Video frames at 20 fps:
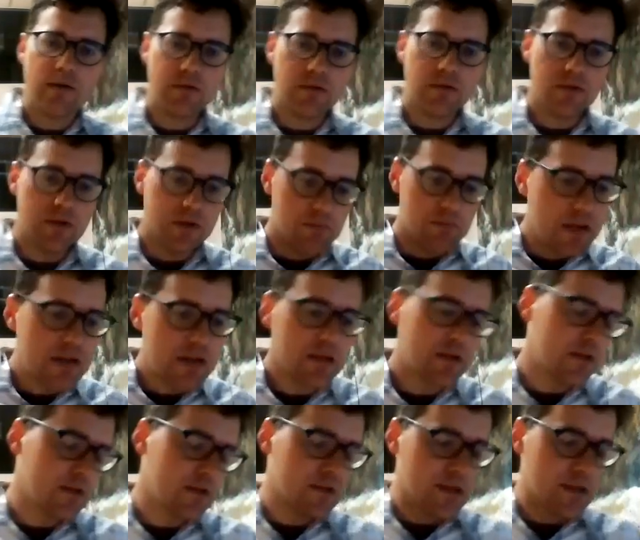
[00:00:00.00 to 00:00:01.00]
in many
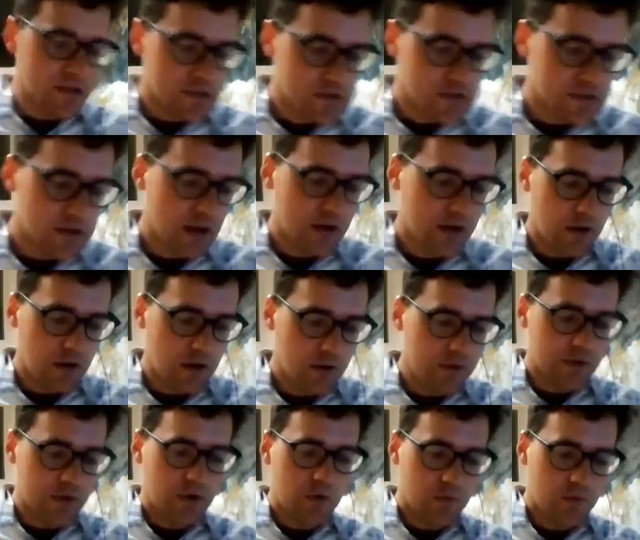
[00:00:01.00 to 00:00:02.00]
of these cases, not
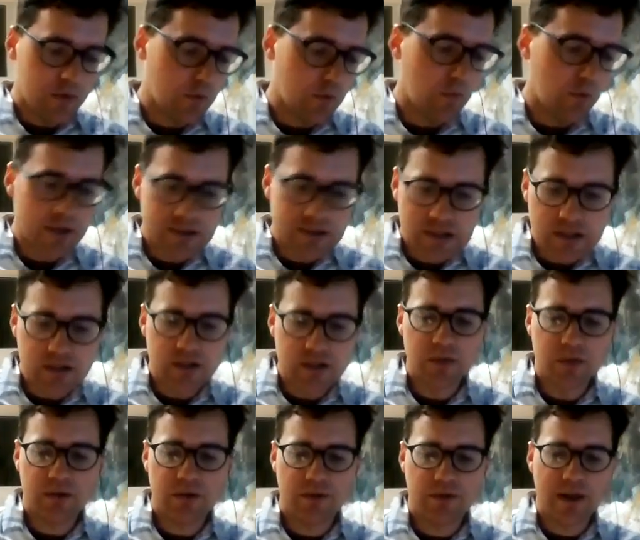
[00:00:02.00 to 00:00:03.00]
all, they're wanting to
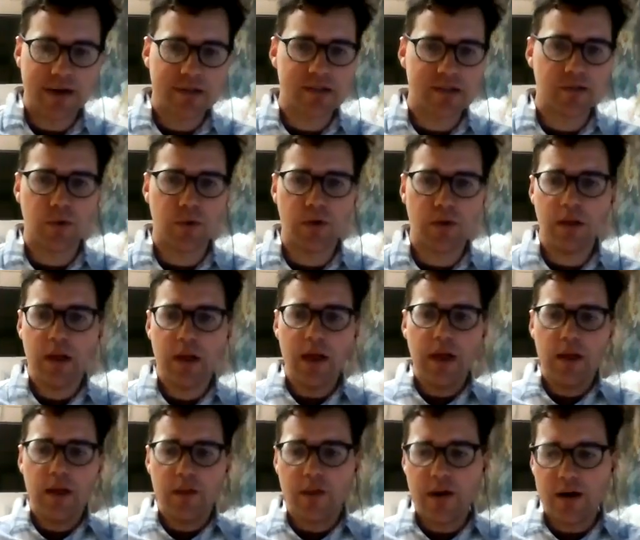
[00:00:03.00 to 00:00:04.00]
be flexible.
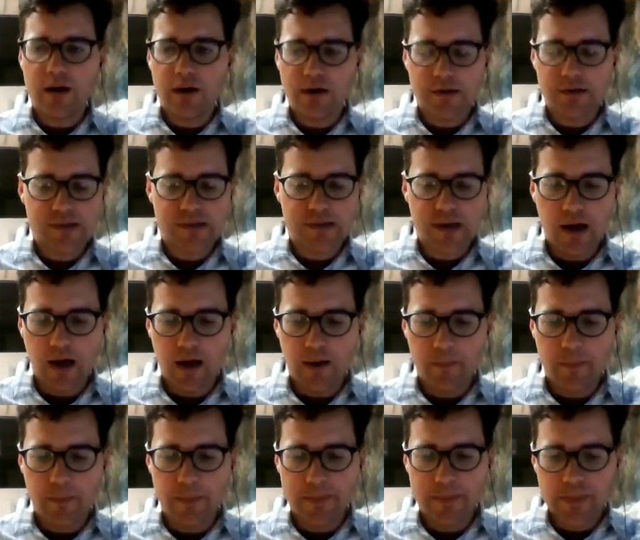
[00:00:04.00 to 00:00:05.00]
There's,
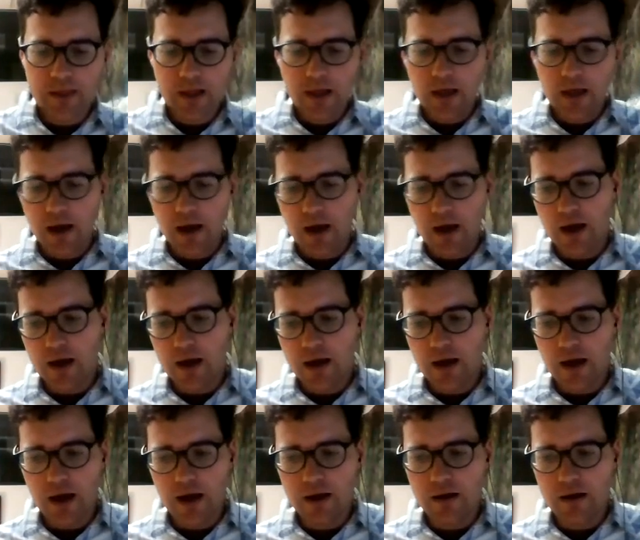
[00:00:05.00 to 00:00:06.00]
there
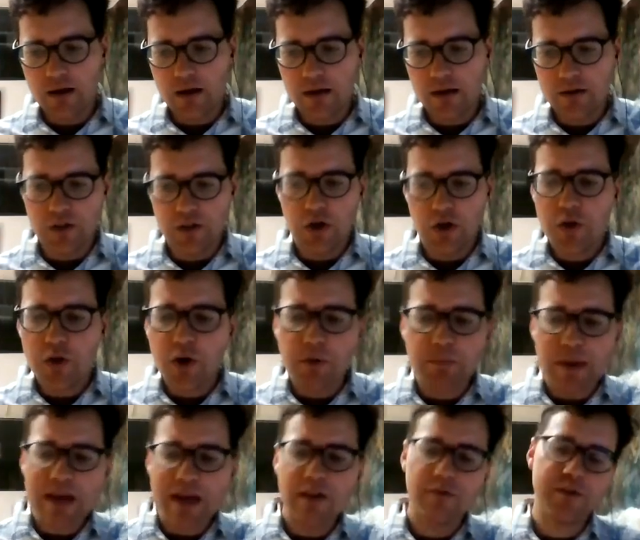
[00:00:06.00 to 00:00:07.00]
are
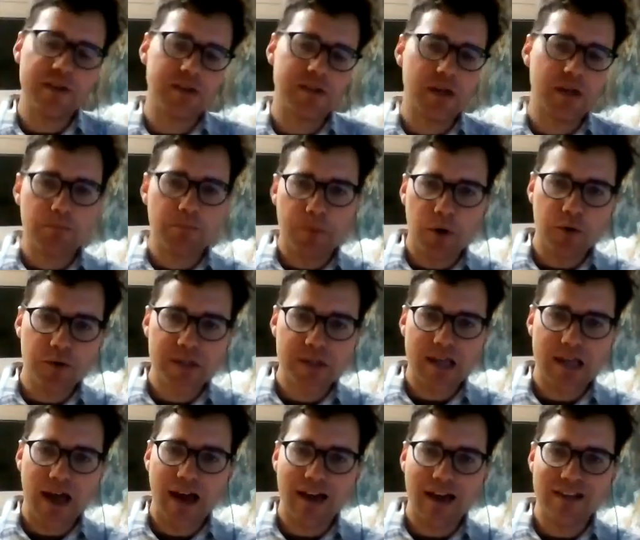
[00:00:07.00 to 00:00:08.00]
benefits on both
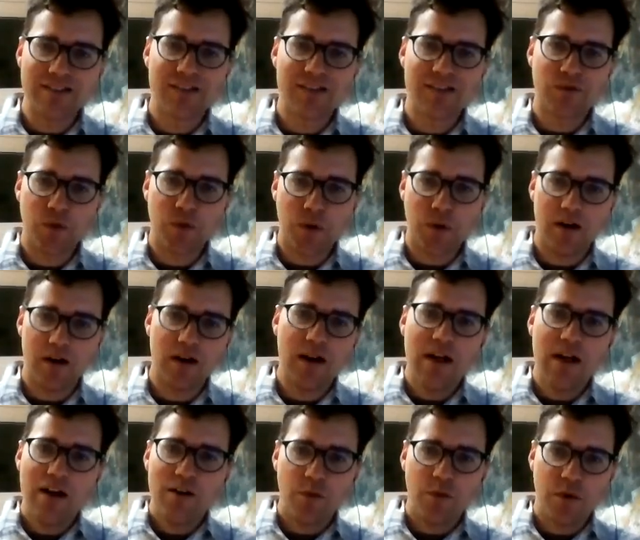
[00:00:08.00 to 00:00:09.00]
sides for
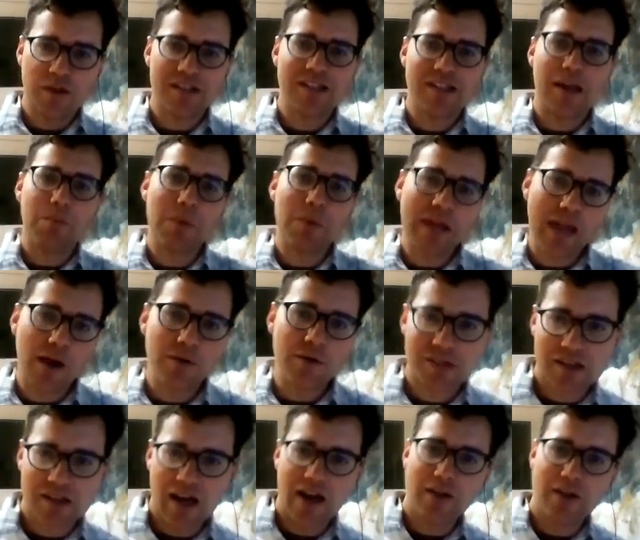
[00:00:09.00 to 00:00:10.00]
stepping
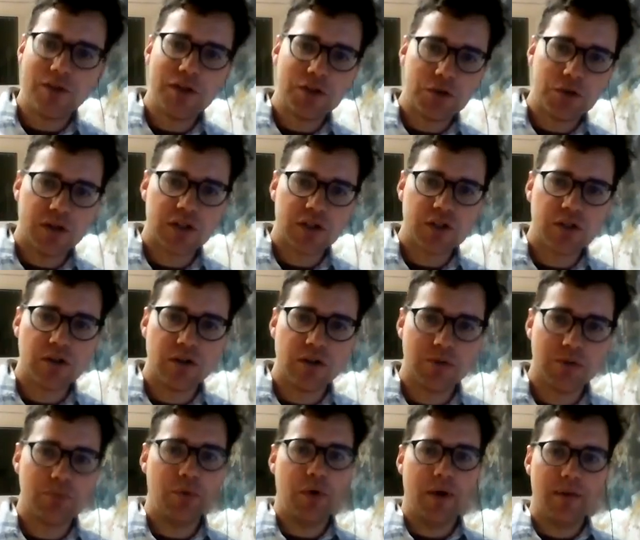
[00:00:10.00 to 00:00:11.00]
outside the traditional
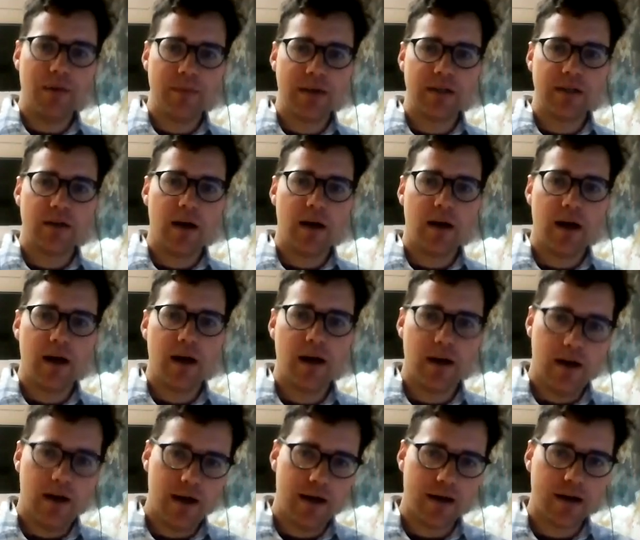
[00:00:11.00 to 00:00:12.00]
employment
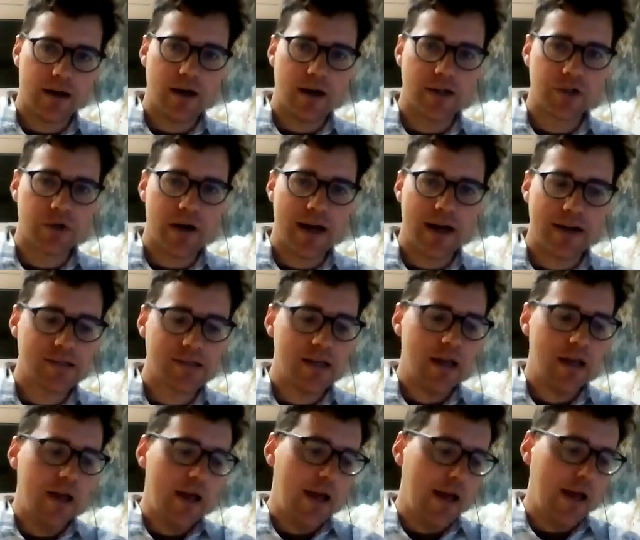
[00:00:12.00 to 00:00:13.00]
contract,
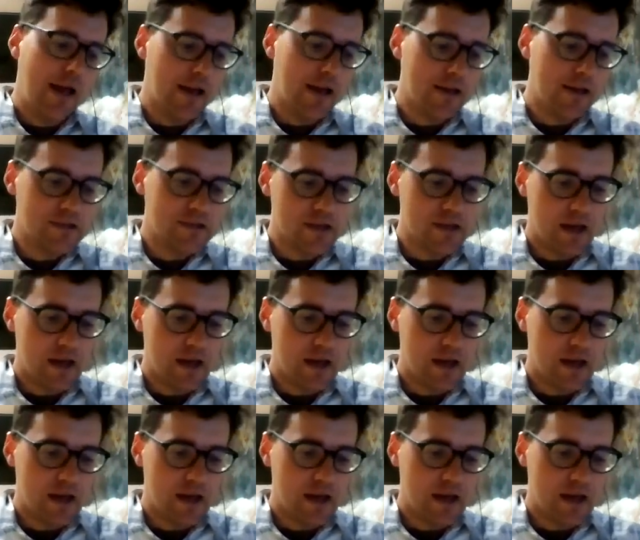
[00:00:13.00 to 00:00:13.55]
and